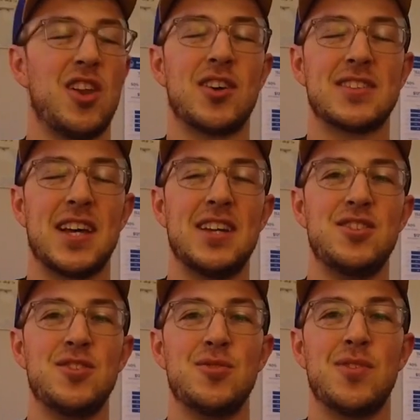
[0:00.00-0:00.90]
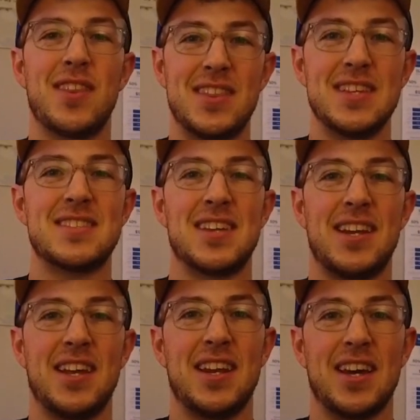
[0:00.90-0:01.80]
alongside you this
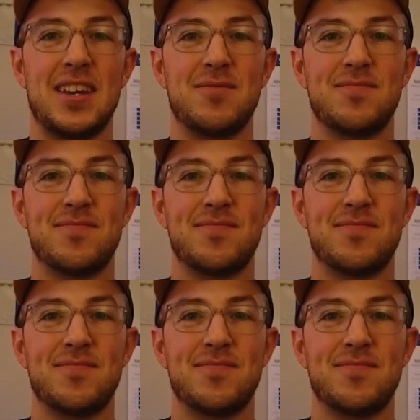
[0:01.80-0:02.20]
Sunday night.